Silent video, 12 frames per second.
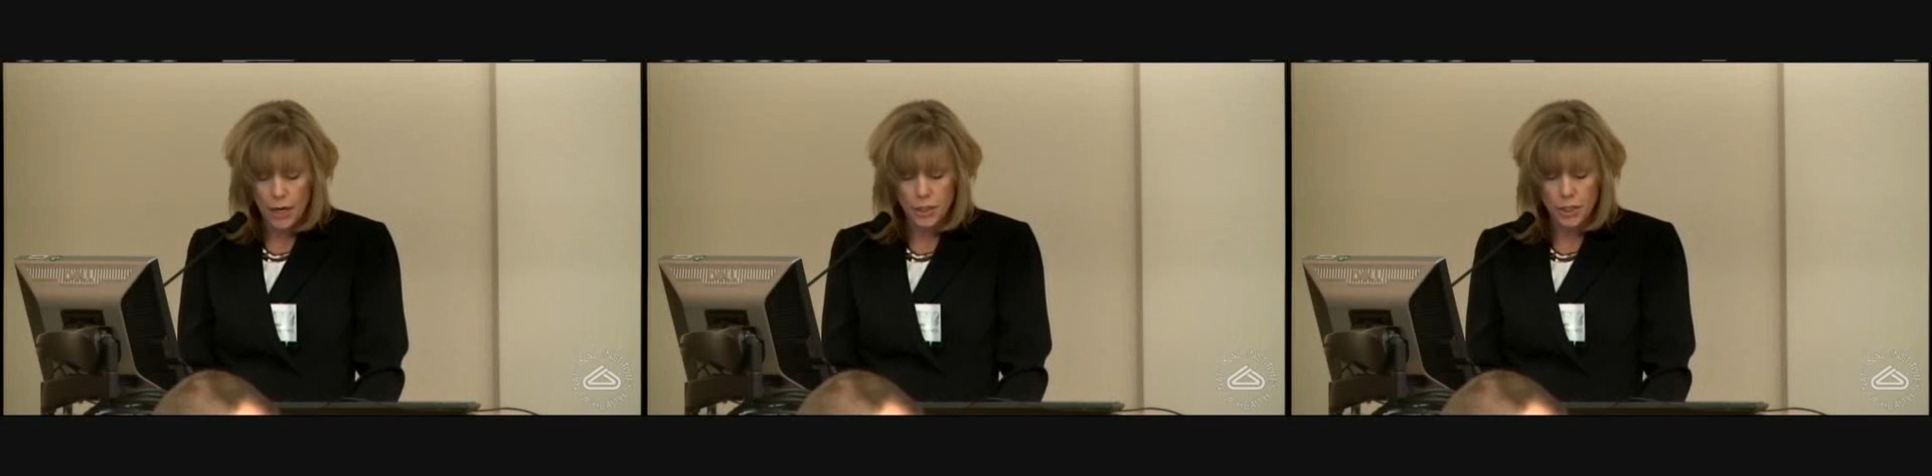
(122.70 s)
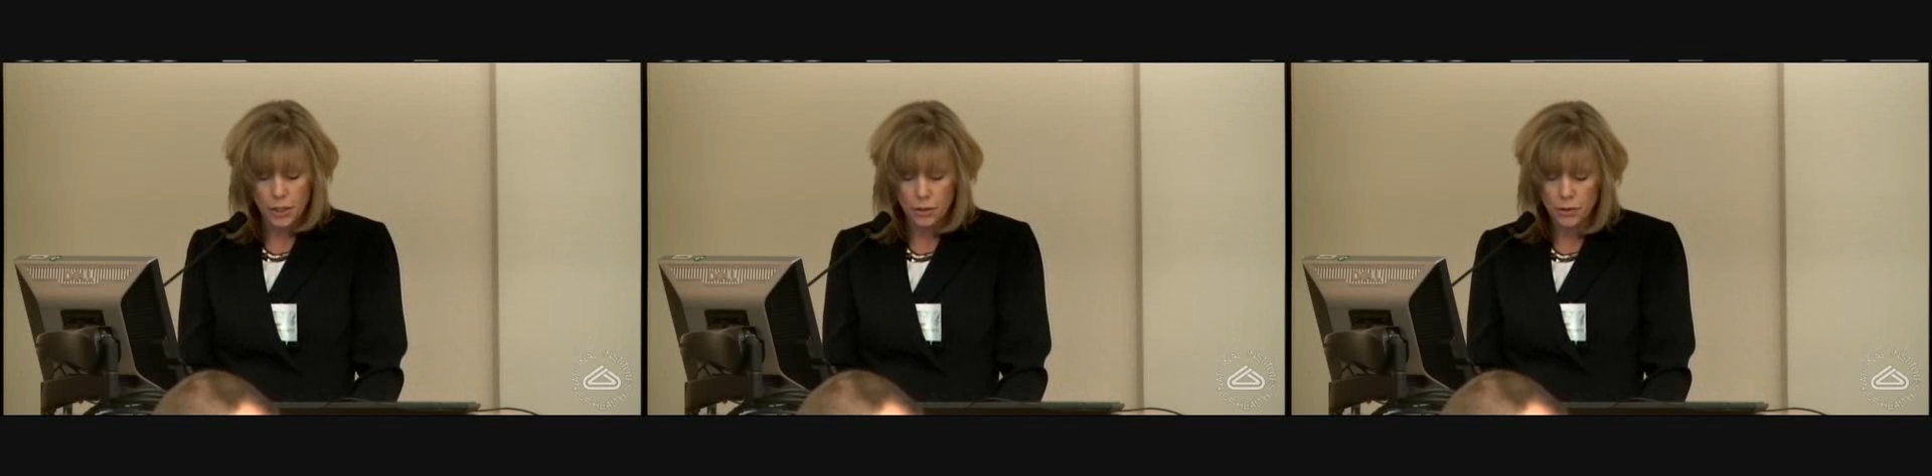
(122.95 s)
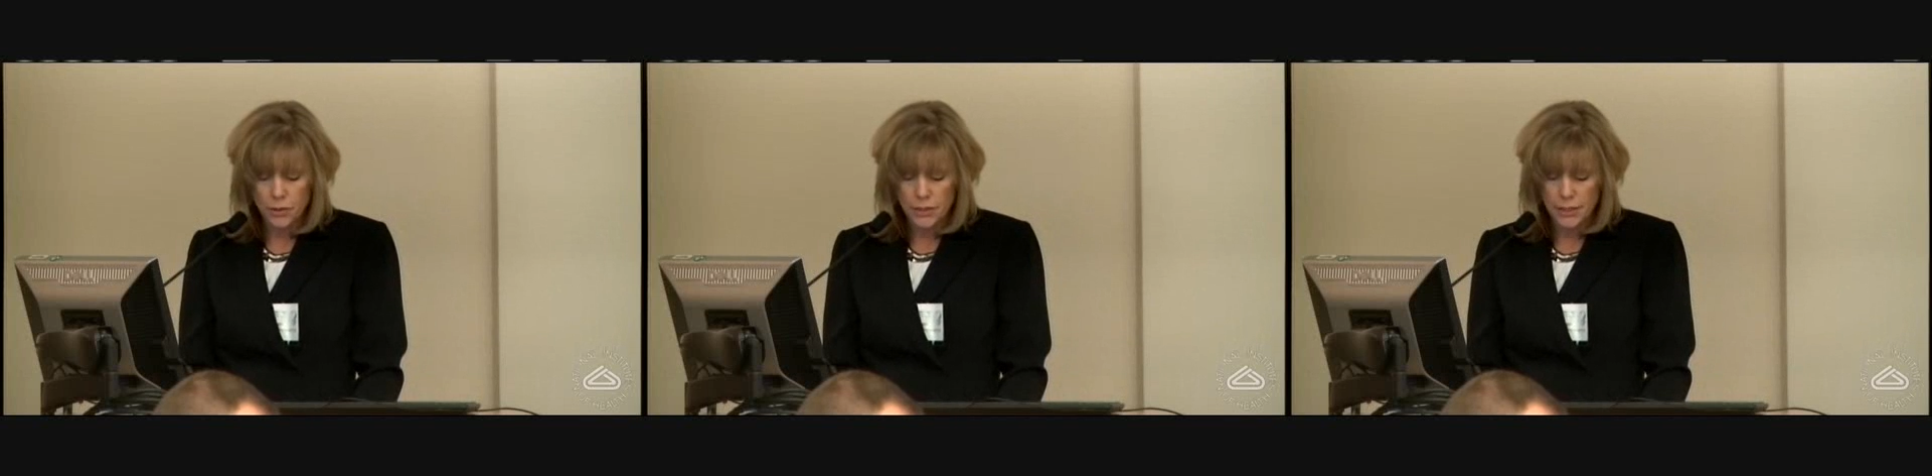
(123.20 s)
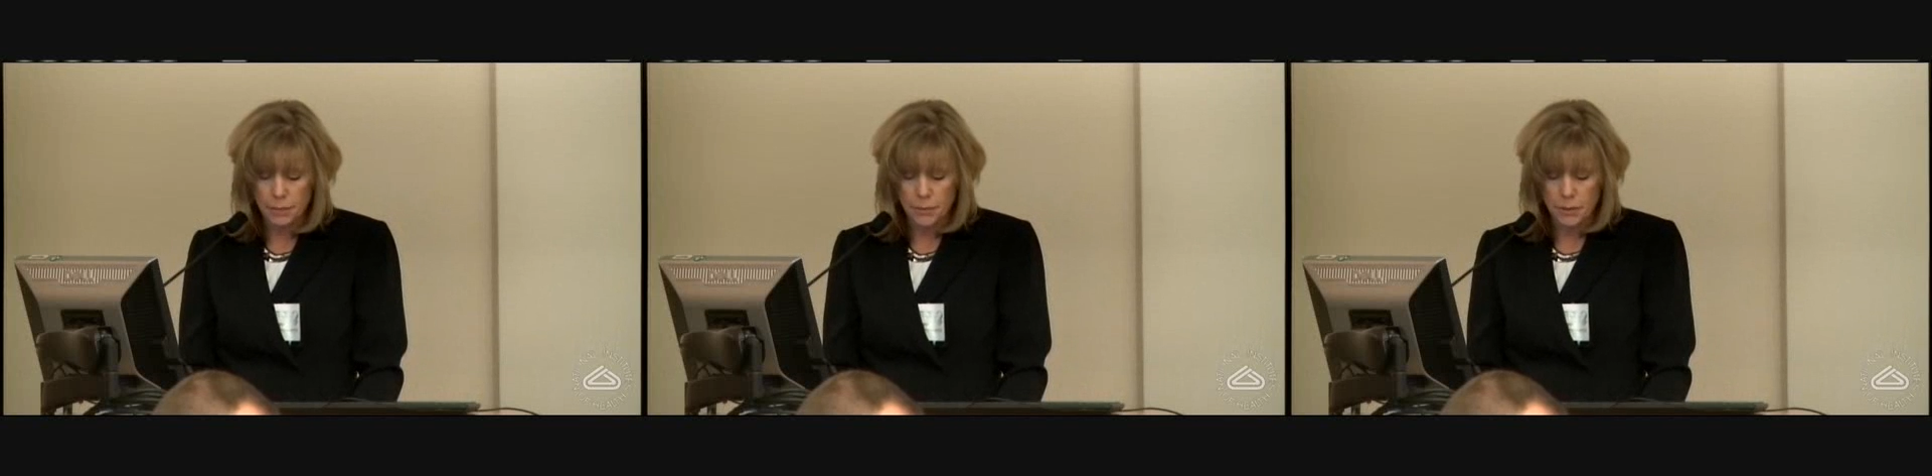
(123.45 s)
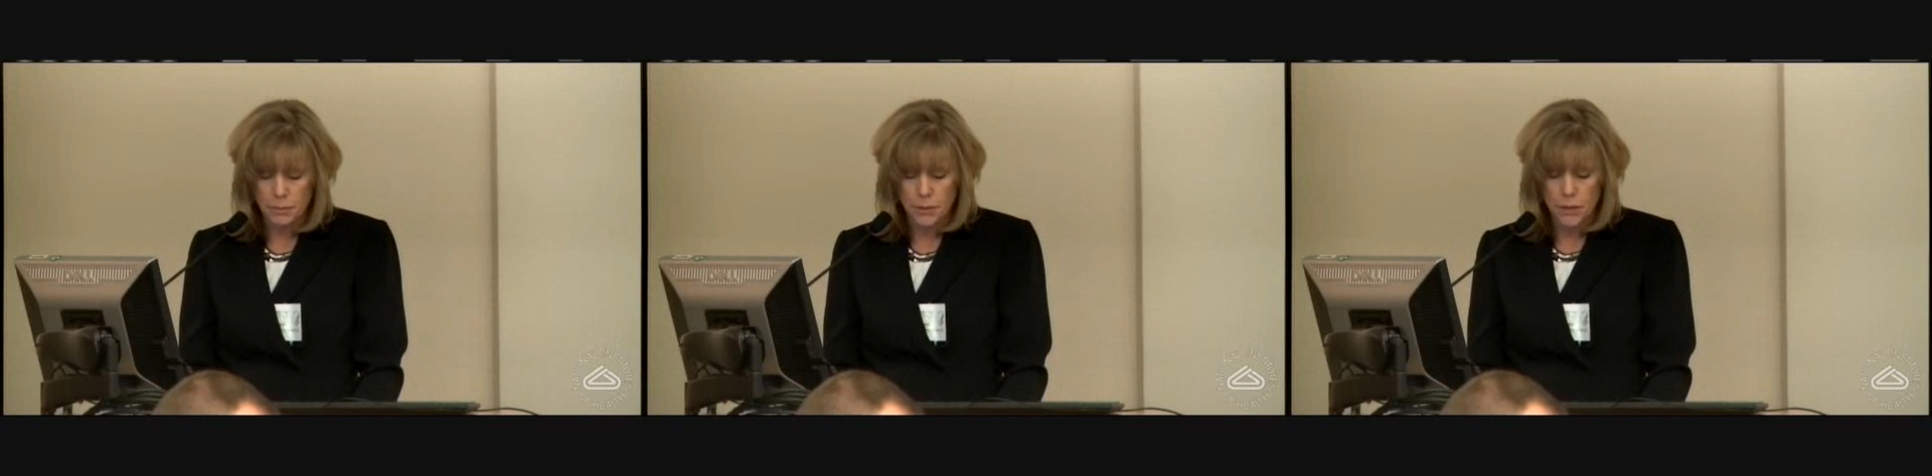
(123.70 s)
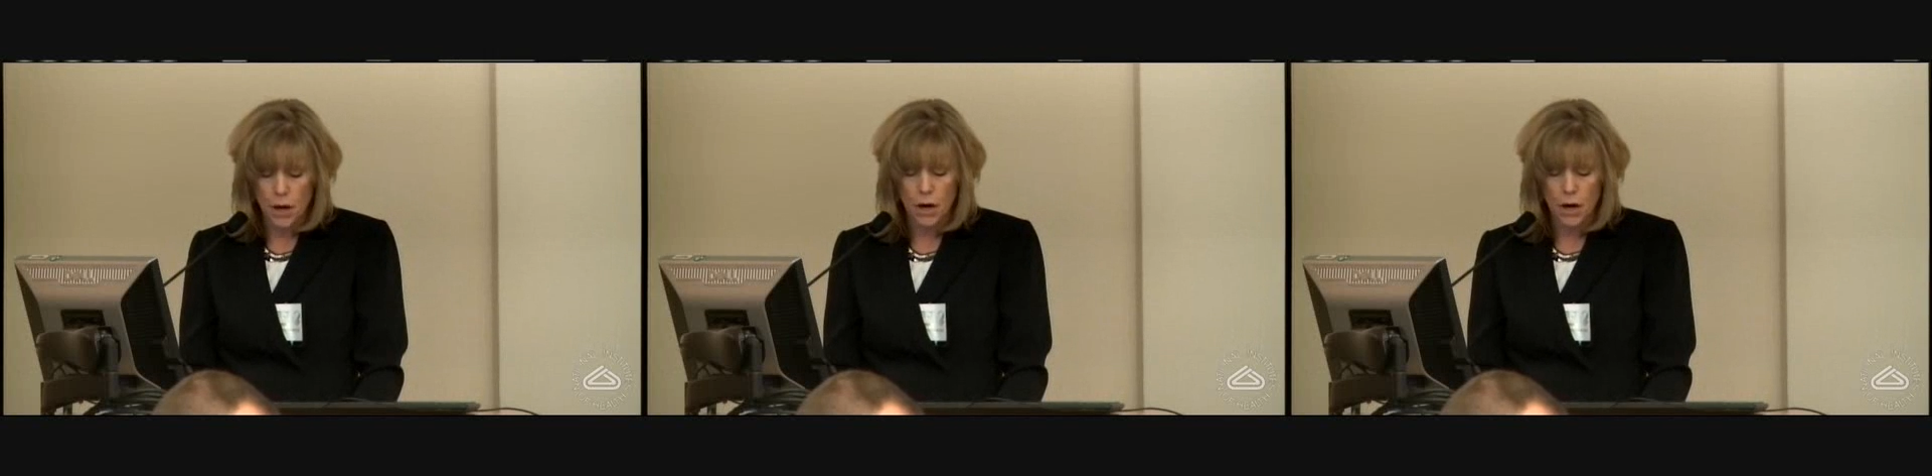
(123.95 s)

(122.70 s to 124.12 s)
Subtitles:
our children's symptoms